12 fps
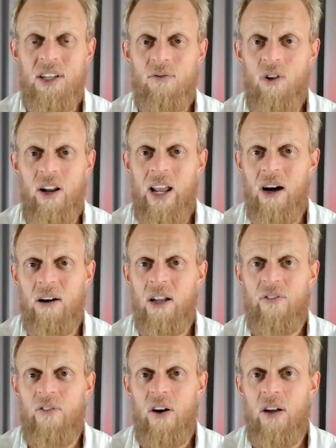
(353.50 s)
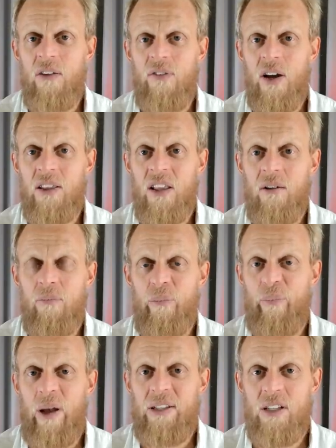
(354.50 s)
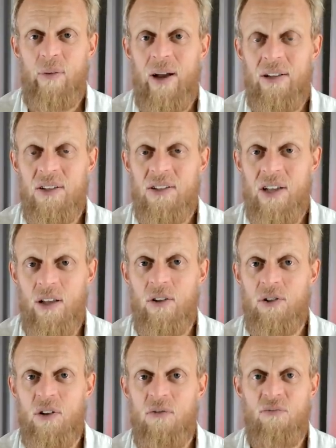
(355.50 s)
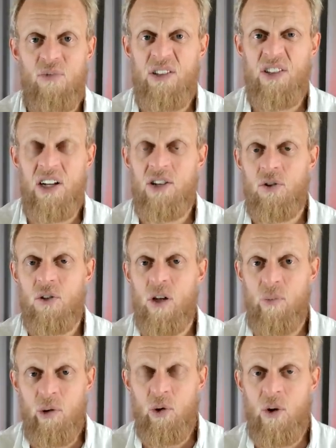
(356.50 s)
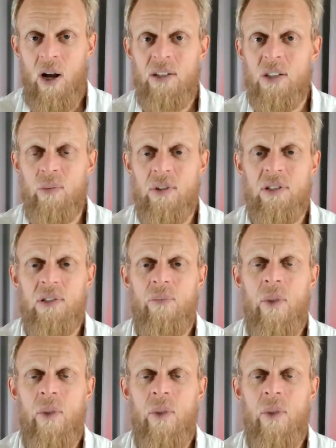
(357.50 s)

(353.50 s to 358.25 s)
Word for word: it right now. In fact, they're basically about to sell it to residential and commercial customers.